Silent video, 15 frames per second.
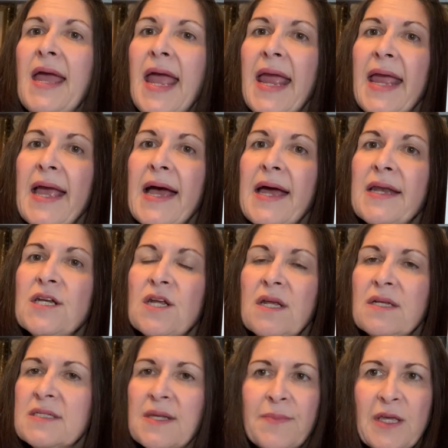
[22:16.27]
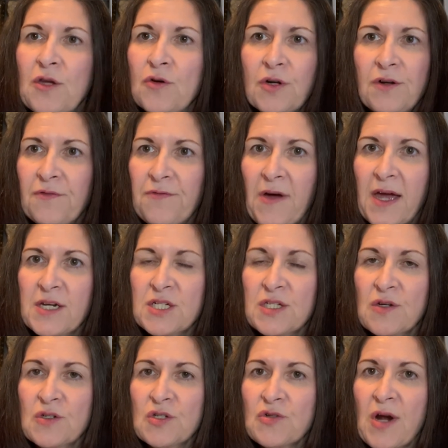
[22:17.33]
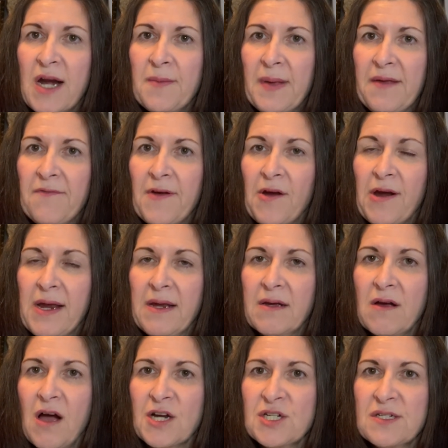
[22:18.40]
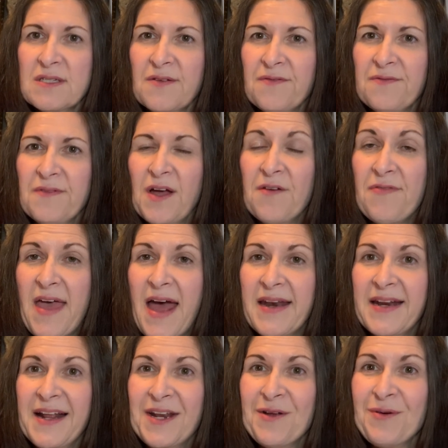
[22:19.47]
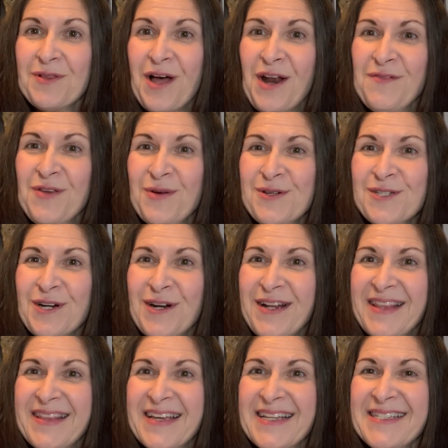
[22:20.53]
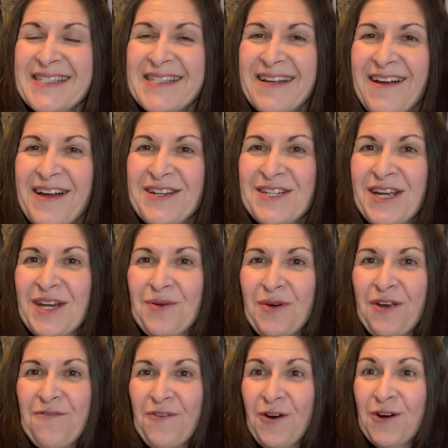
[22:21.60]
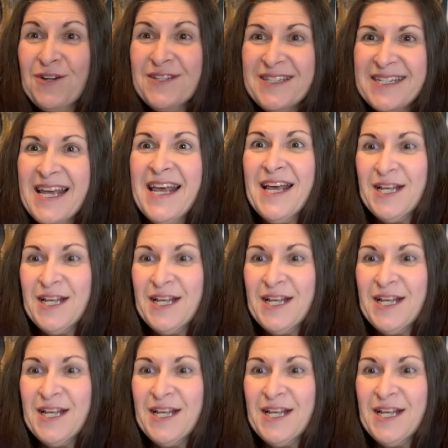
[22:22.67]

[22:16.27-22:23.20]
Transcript: and it's something you couldn't fudge. So to try to be very cautious of, of that. And I know a lot of you are starting this on January 1st.